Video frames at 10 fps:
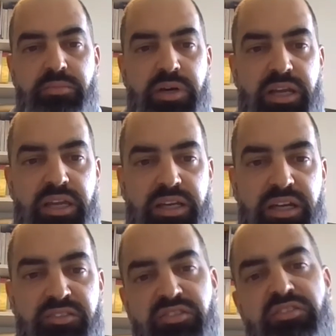But I
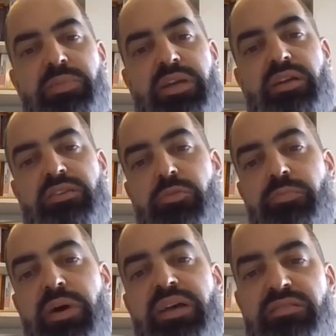can anticipate that the
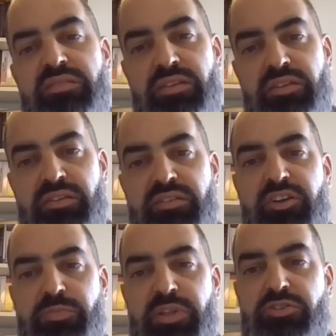opacity in the
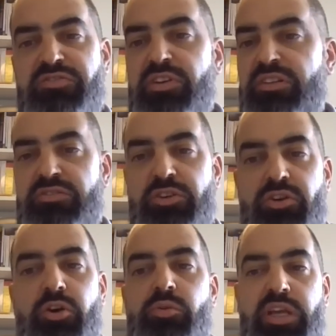tax expenditure field is
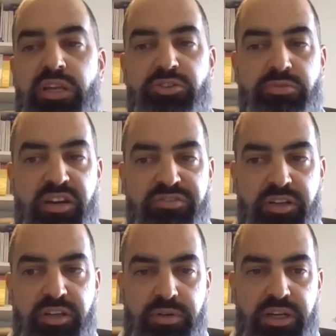not only an issue in
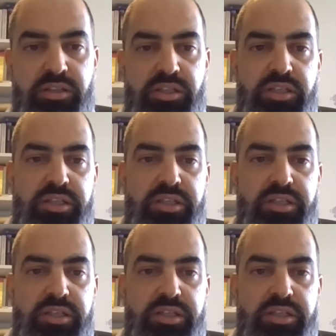Africa, right?